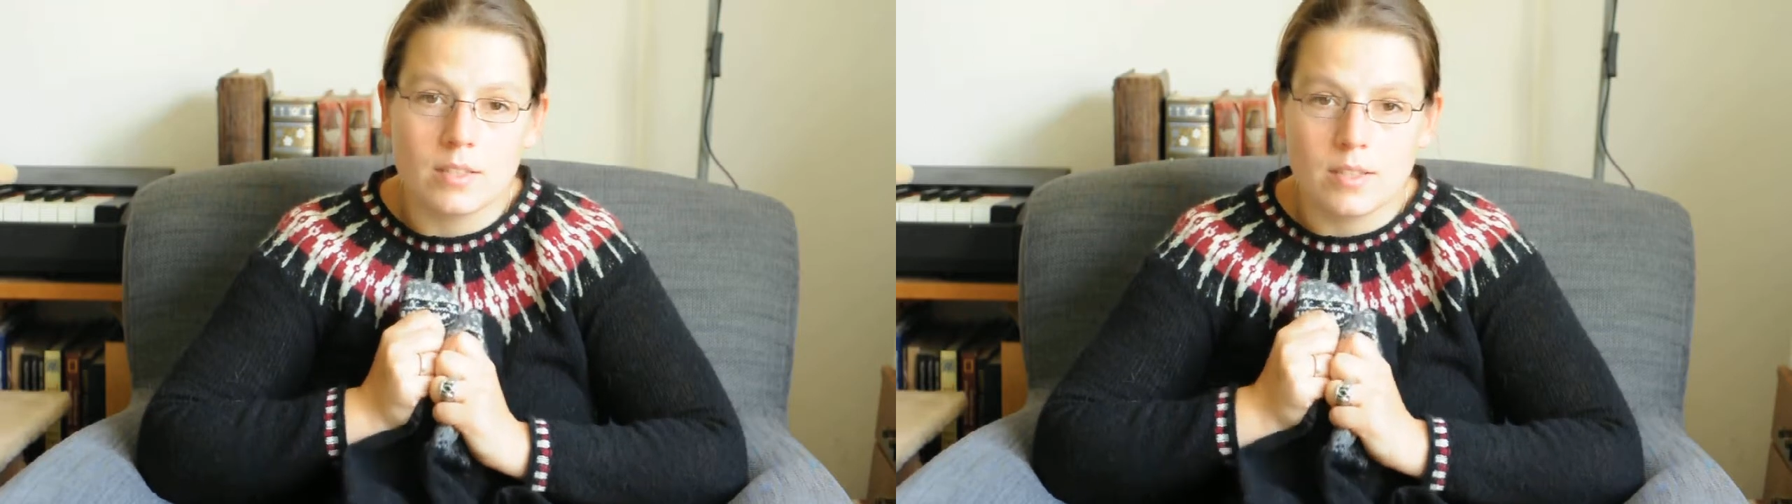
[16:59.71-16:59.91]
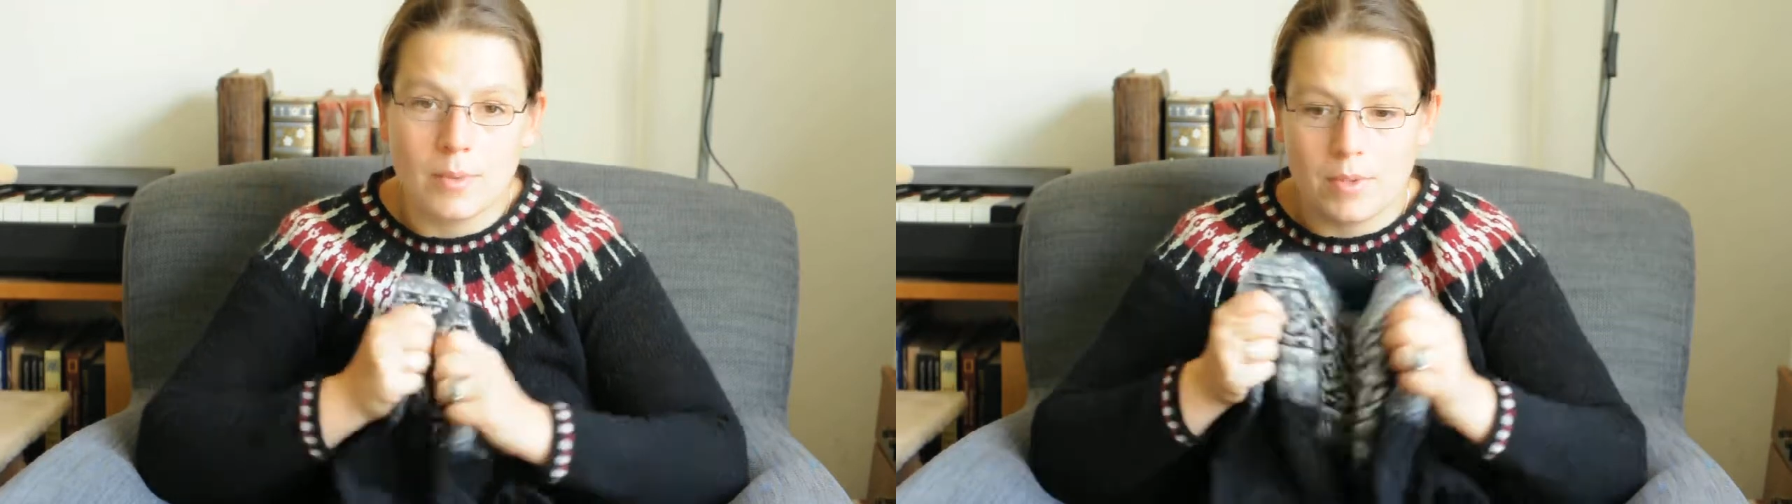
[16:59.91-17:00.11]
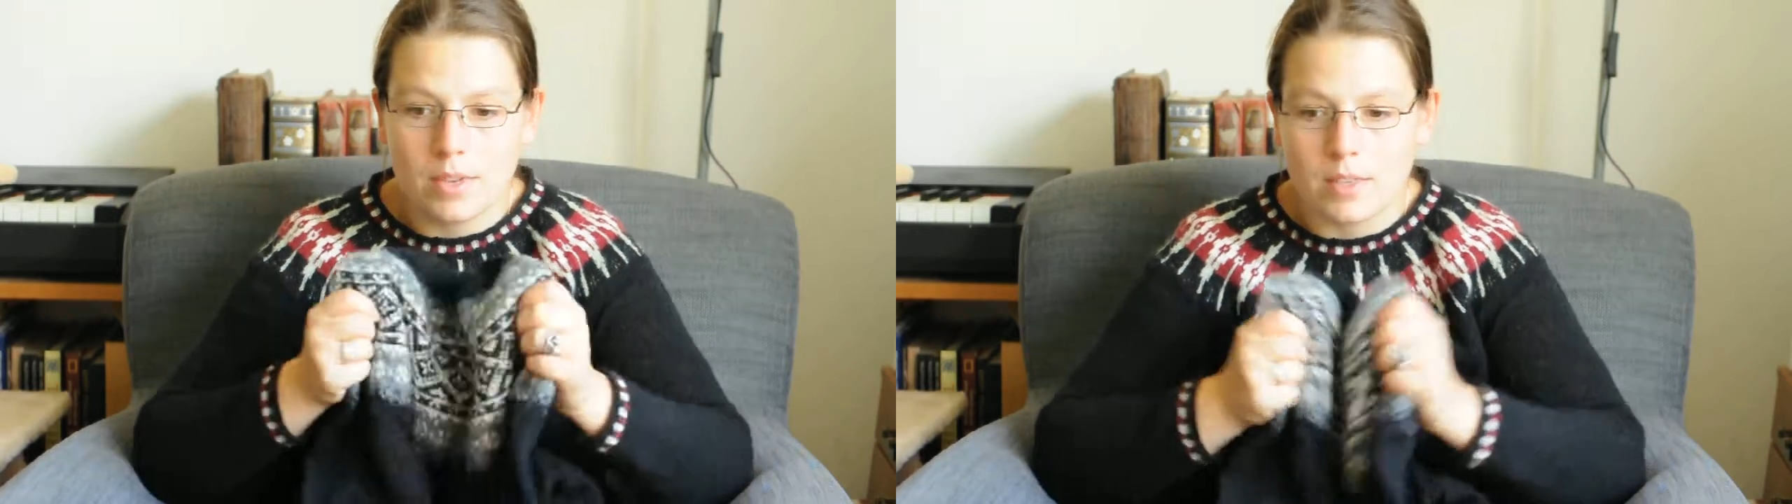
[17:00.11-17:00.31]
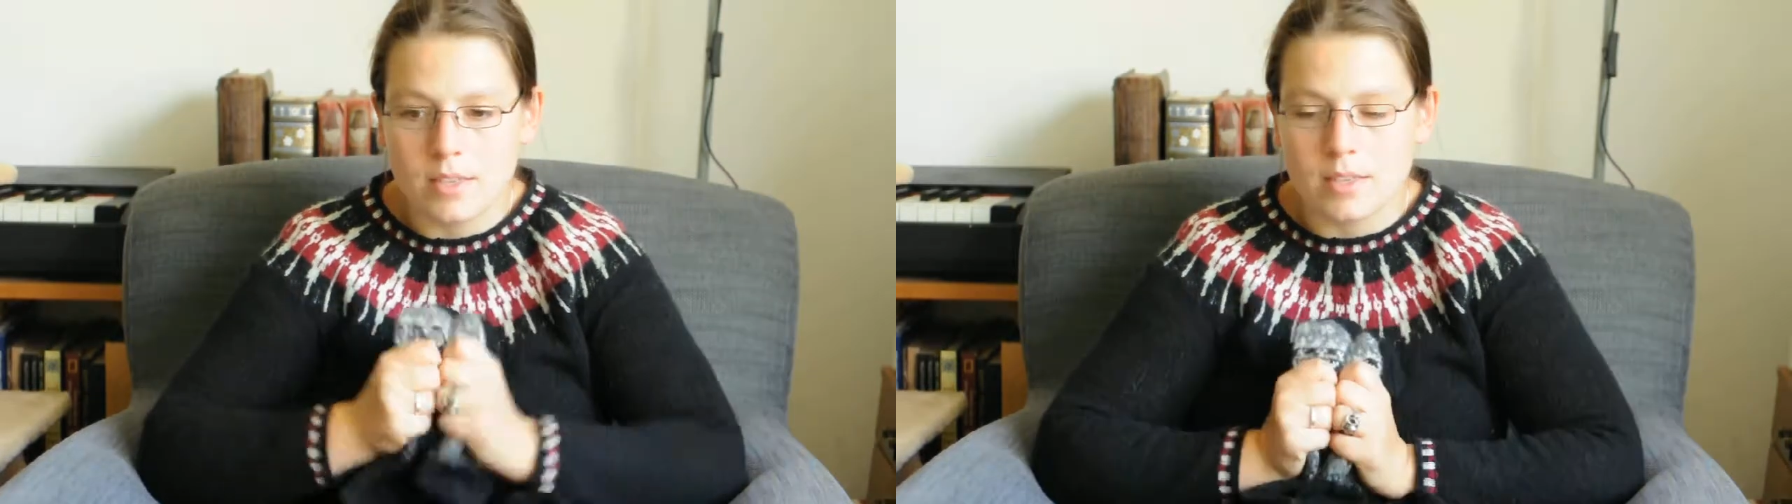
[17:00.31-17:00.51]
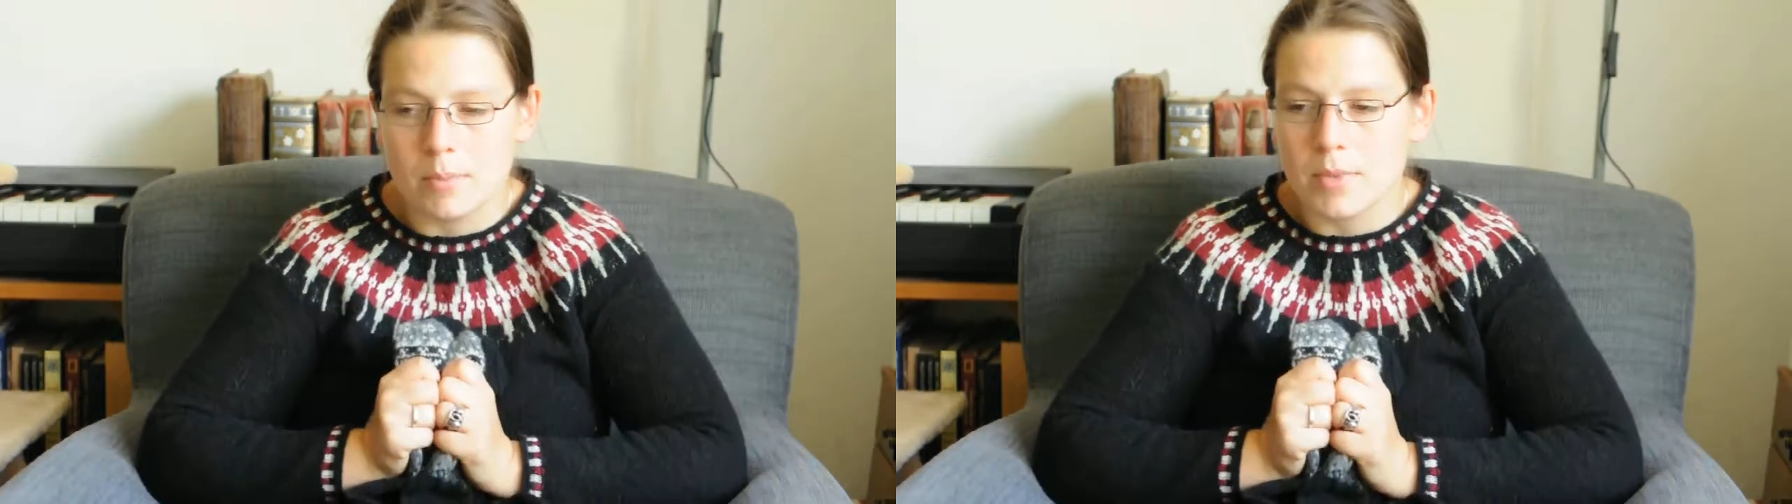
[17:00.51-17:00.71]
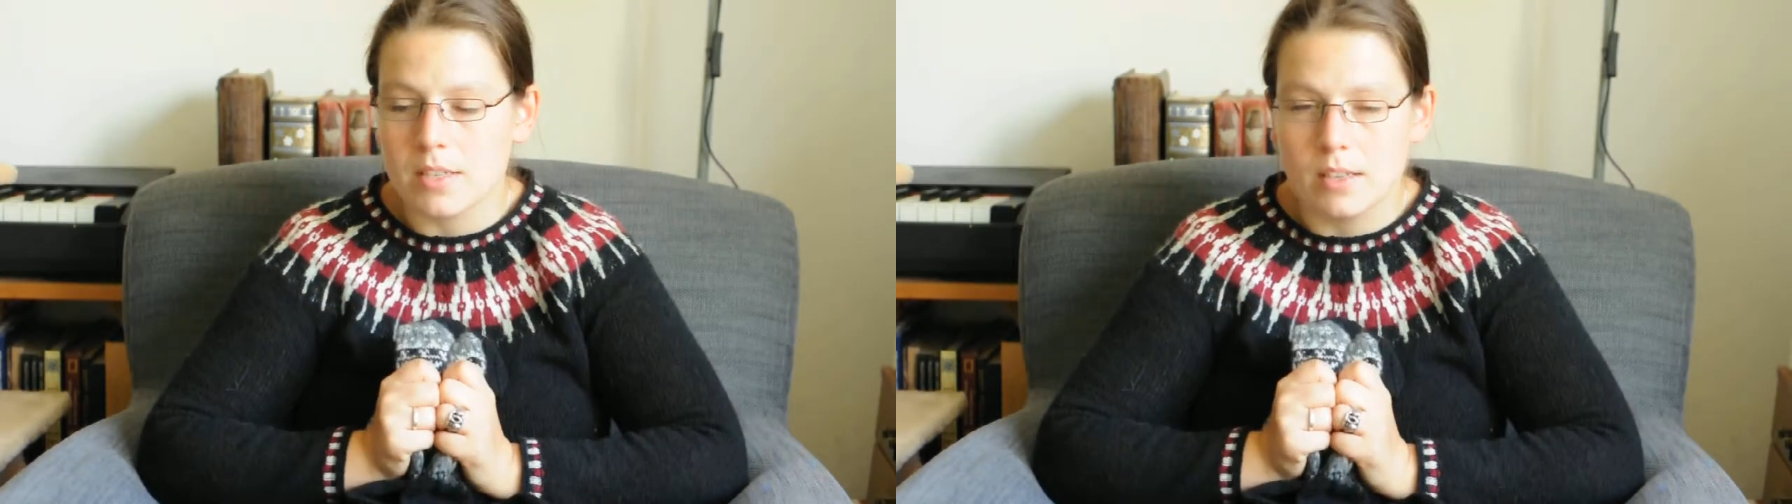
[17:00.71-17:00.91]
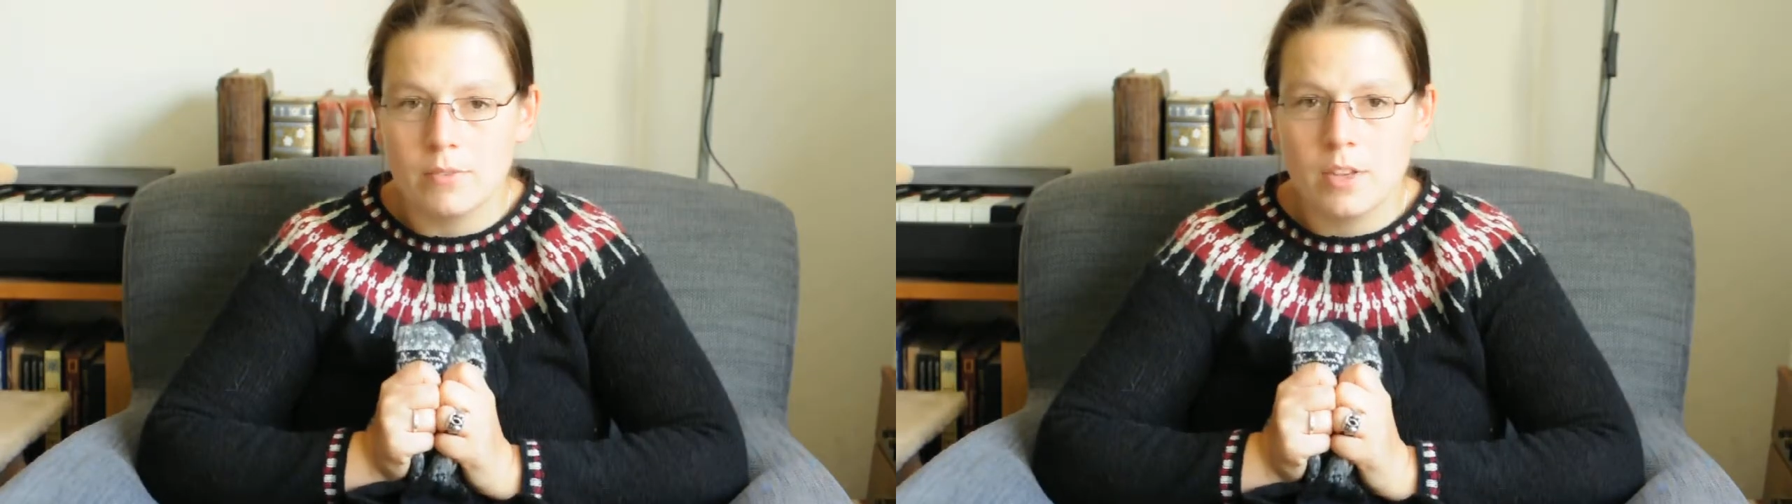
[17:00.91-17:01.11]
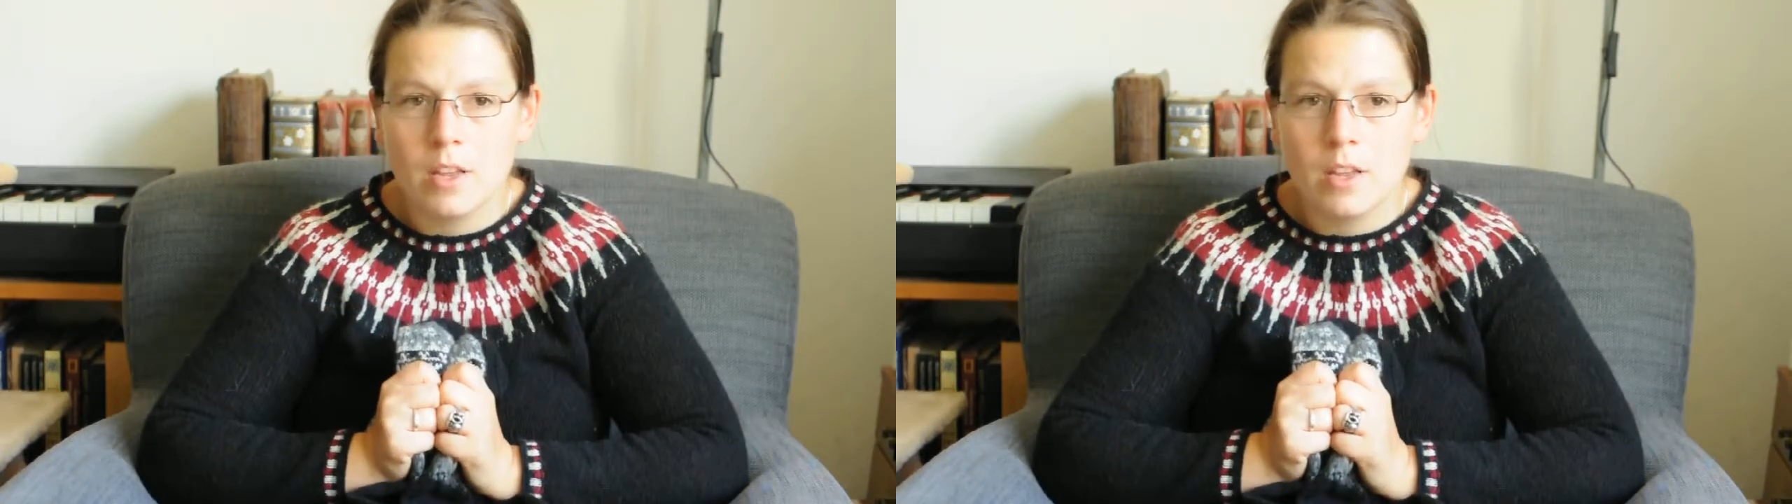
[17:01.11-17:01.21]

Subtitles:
something I design myself.